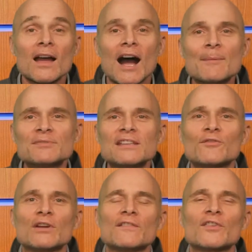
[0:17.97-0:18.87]
I'm Steve
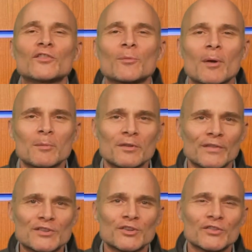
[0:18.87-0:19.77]
Greenfield from Automotive
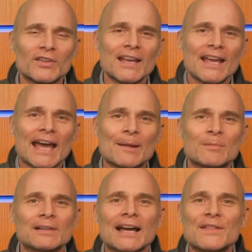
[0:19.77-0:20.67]
Ventures, and I'm
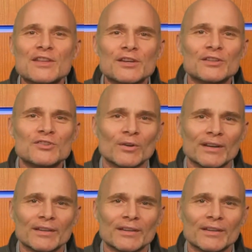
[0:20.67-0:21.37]
glad that you could join